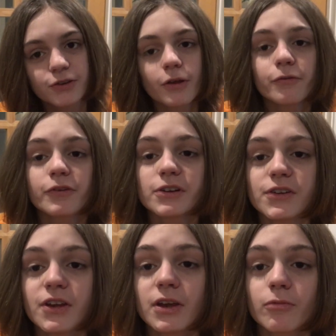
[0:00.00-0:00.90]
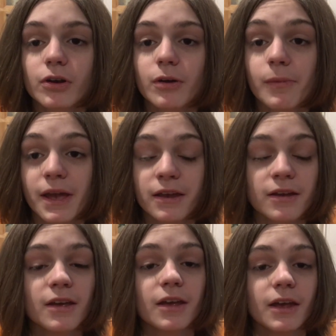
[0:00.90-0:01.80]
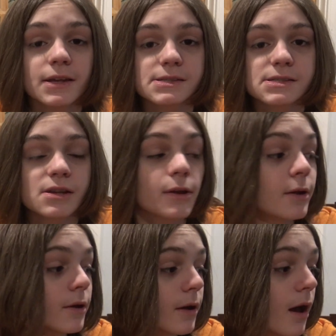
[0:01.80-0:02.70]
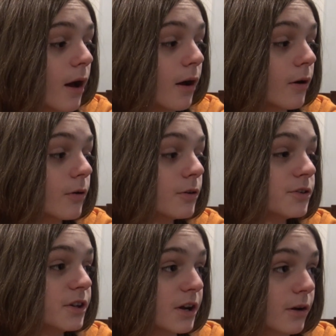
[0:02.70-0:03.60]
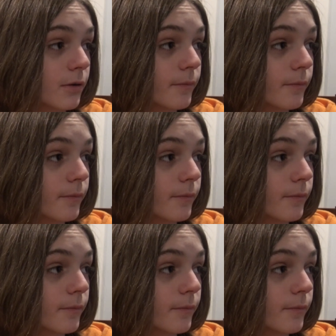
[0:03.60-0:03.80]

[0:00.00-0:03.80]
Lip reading: So the first thing we're gonna make is old year.